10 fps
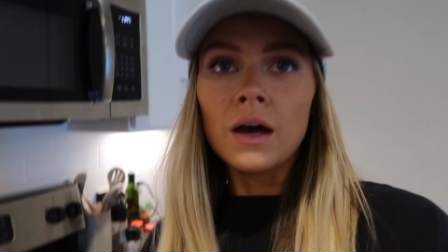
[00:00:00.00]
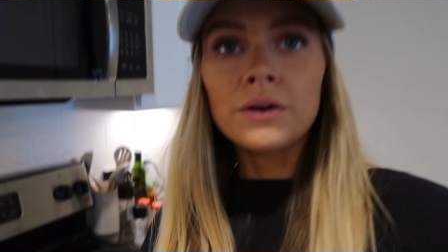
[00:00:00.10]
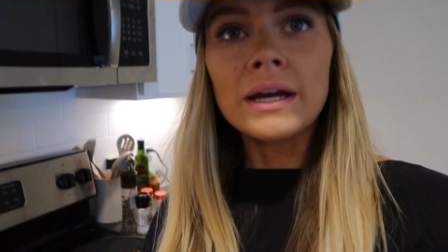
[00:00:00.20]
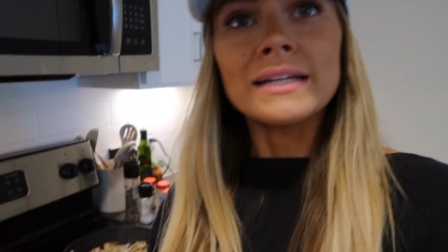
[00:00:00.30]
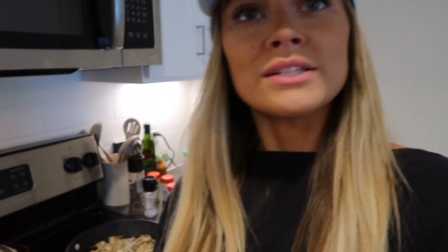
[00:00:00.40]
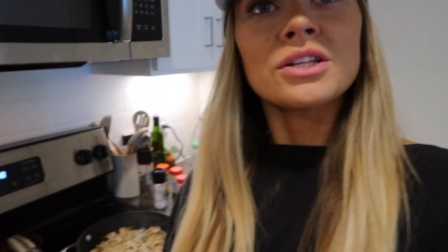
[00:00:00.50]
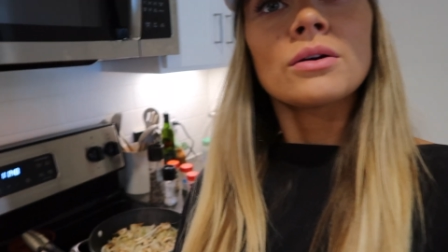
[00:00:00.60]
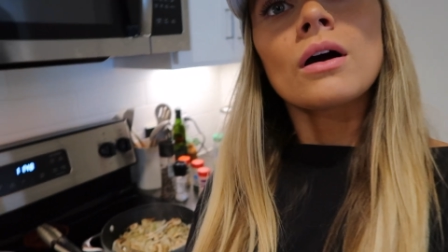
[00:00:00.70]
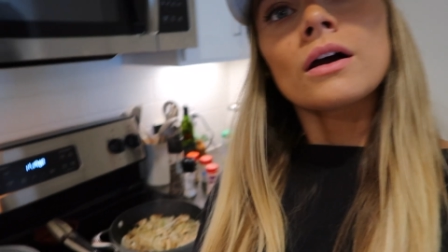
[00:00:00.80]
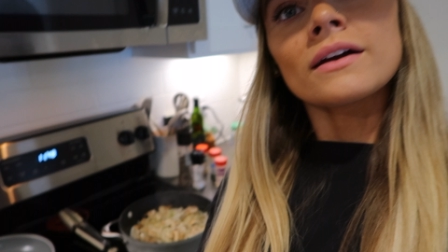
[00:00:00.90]
Okay,
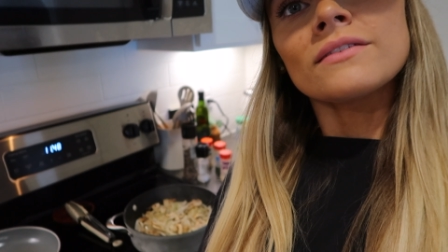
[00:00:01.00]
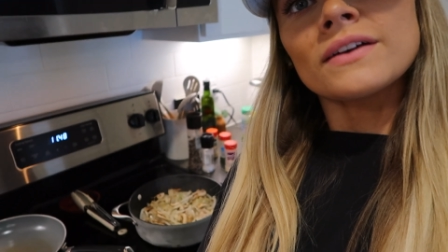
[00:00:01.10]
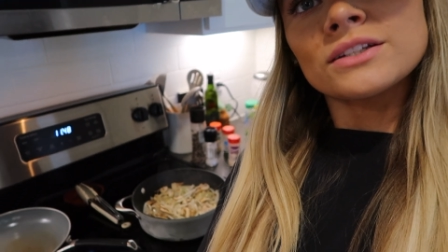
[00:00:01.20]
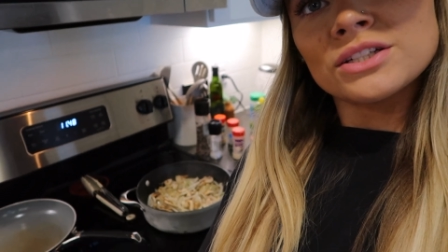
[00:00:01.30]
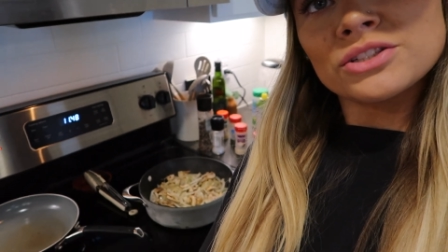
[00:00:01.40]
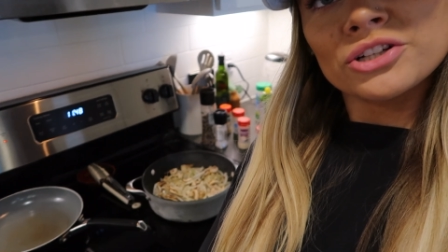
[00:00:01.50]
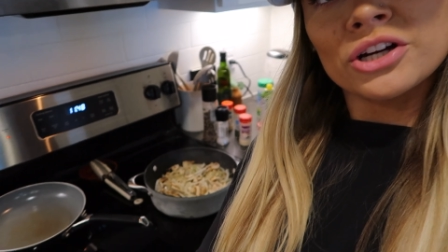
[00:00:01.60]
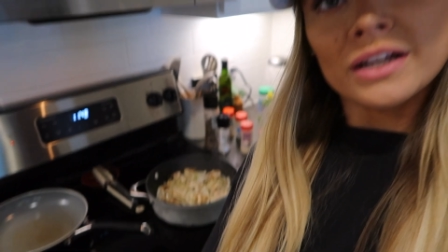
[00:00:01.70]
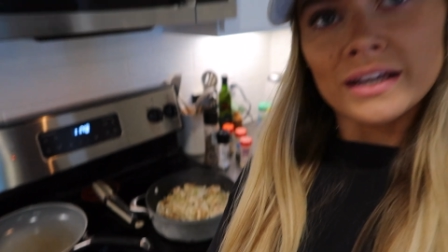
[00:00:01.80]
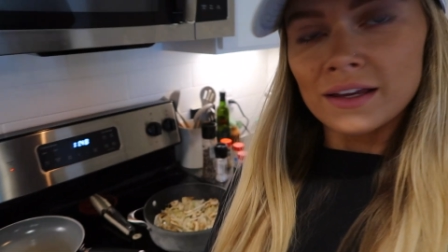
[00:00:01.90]
so our veggies are
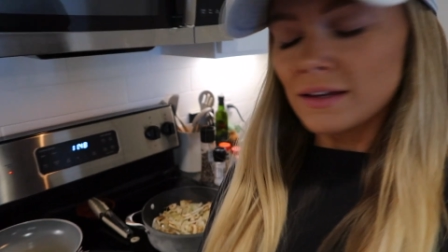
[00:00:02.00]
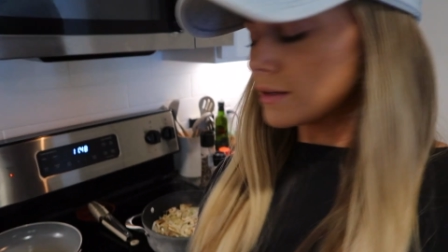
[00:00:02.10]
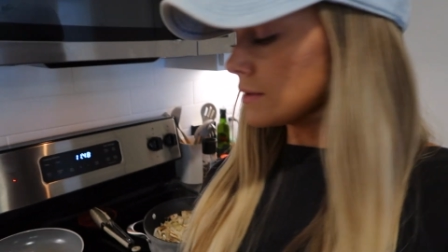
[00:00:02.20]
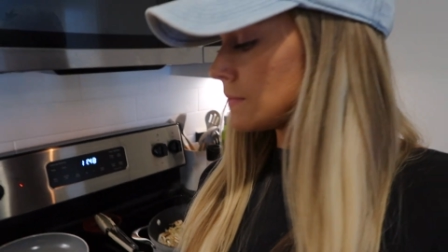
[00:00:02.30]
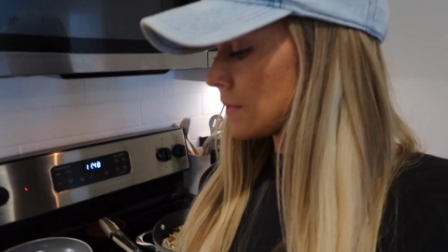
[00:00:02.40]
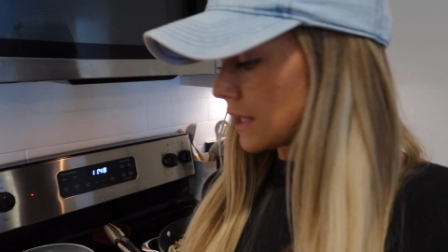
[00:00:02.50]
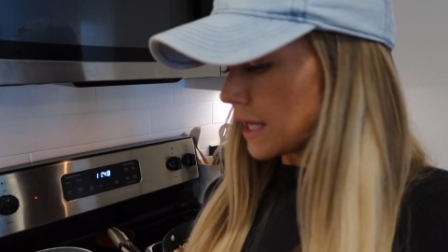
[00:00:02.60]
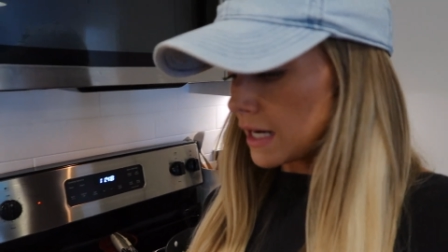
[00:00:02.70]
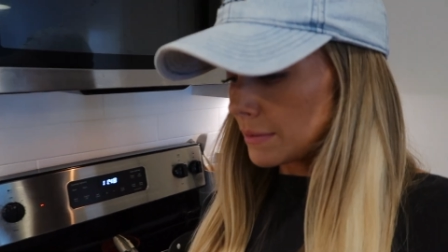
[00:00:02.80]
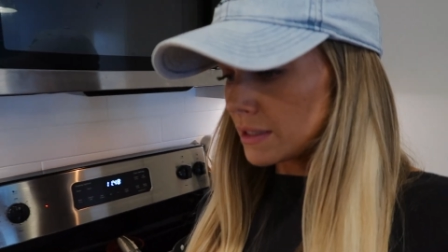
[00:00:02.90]
cooking
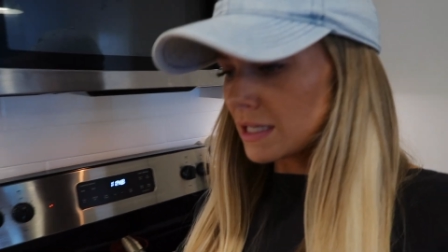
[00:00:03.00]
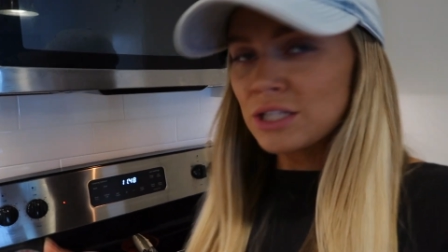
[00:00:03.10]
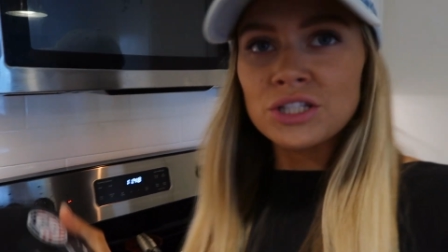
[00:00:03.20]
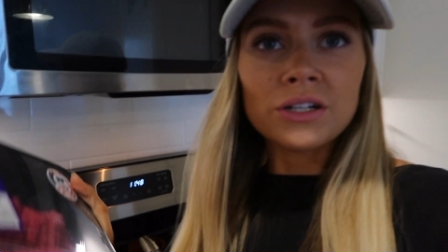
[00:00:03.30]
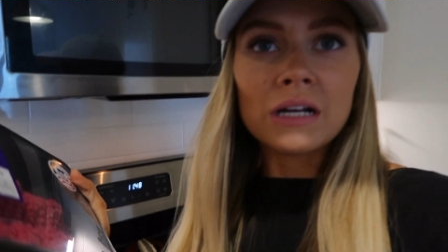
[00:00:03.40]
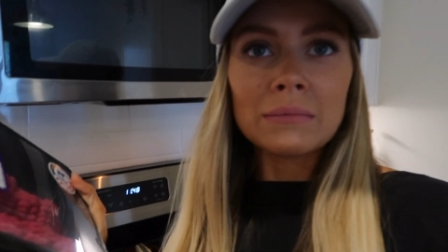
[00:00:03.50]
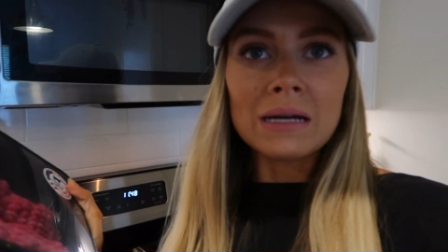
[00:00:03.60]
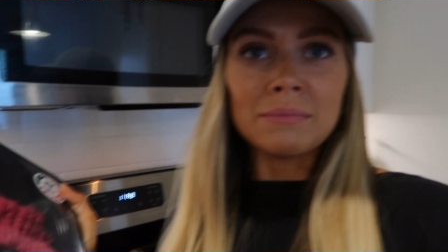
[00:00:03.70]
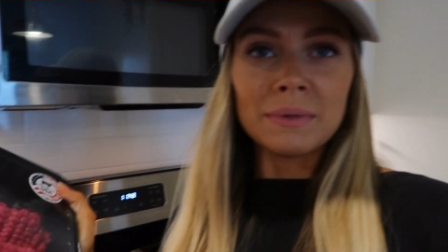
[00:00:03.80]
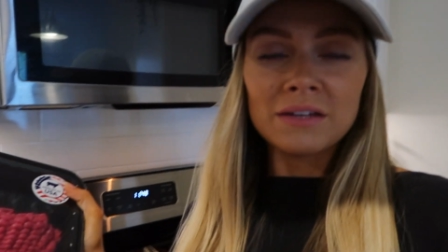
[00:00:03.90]
and I'm gonna get started on
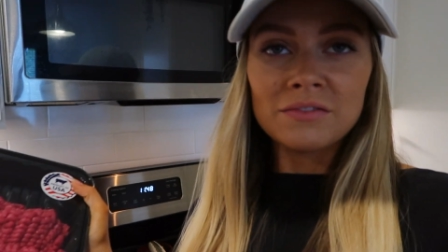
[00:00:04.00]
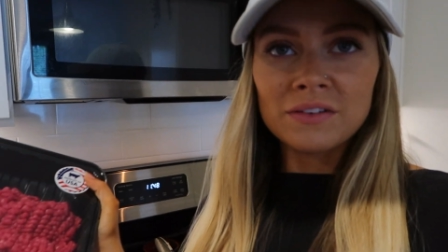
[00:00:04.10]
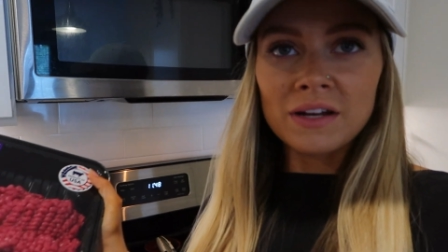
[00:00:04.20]
my beef